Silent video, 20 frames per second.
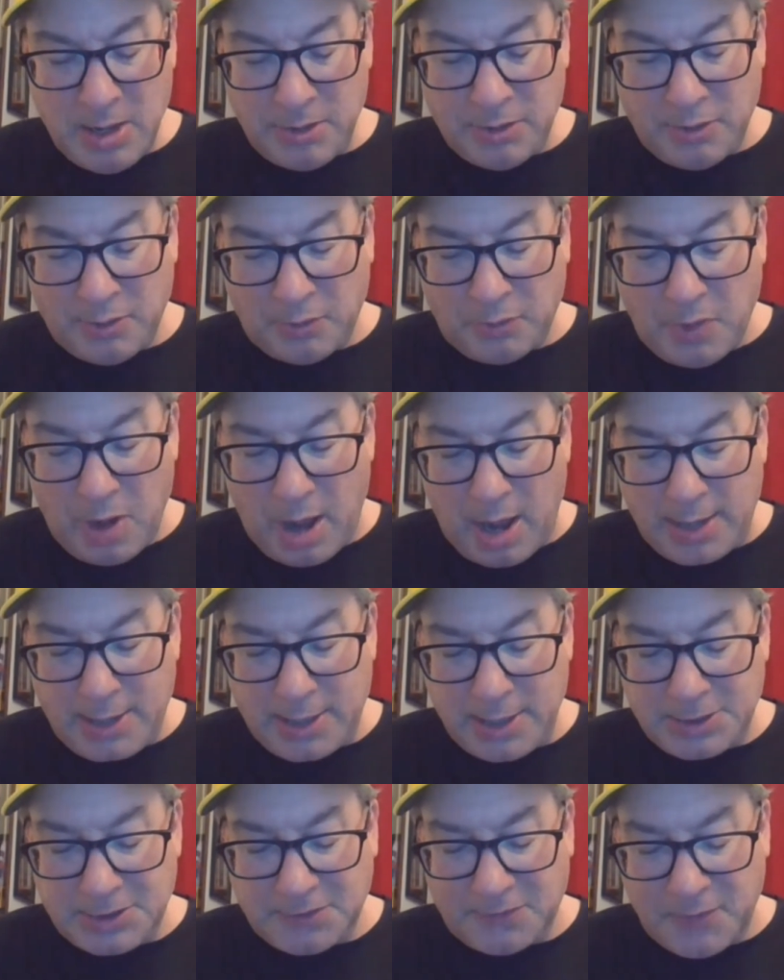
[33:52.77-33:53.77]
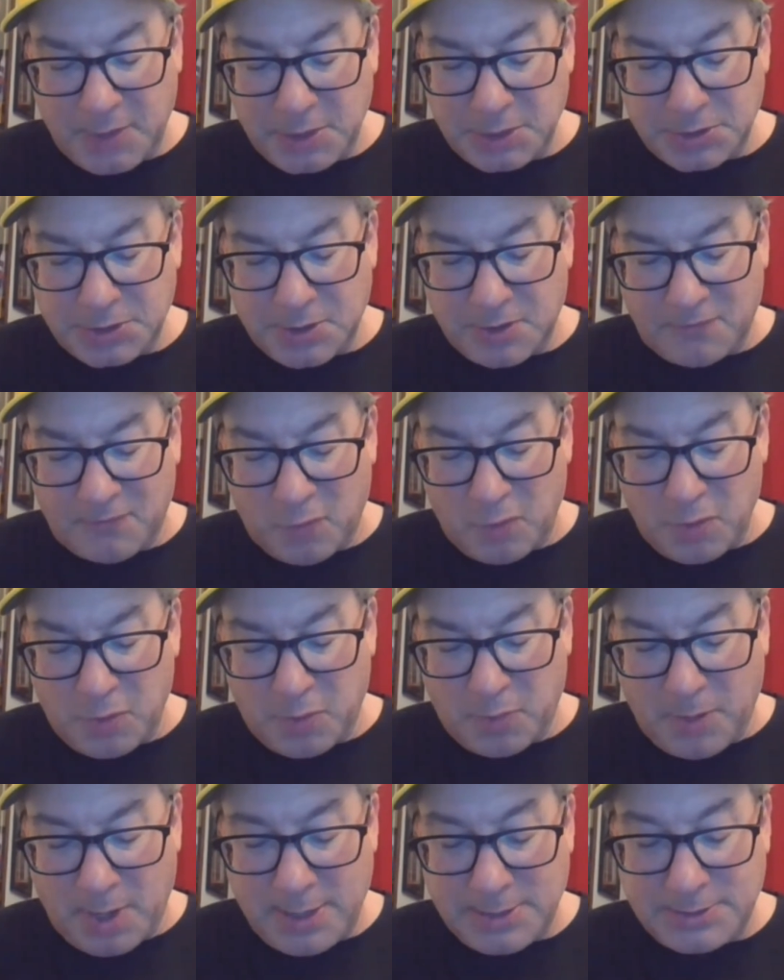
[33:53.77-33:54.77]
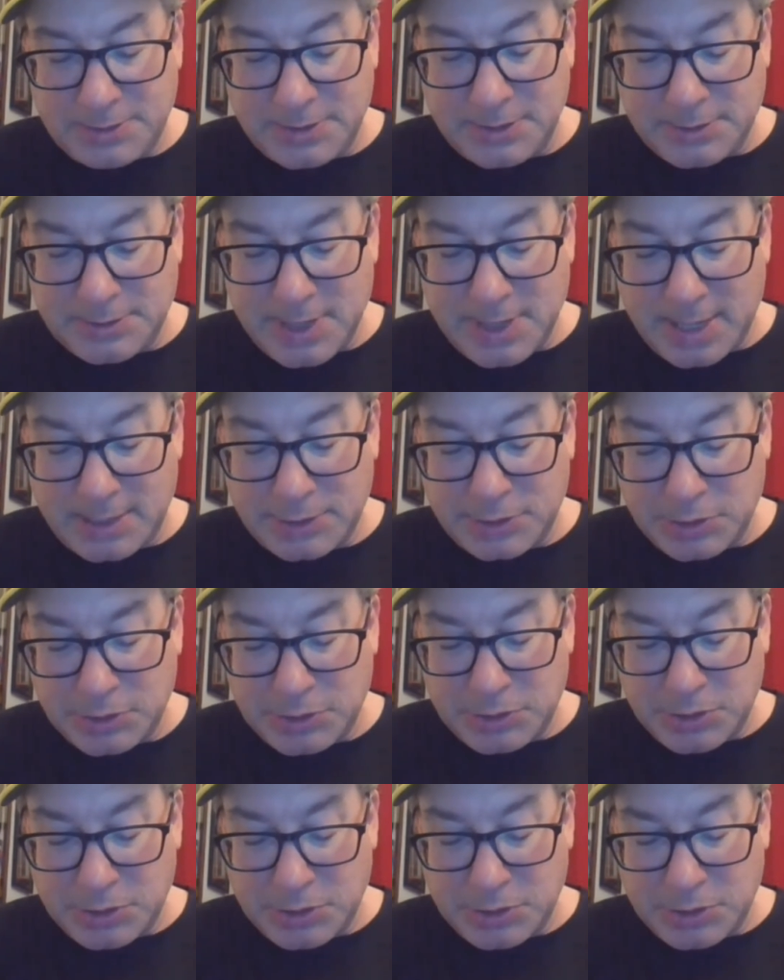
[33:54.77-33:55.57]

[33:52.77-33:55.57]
The Rockets finished in 4th place in Section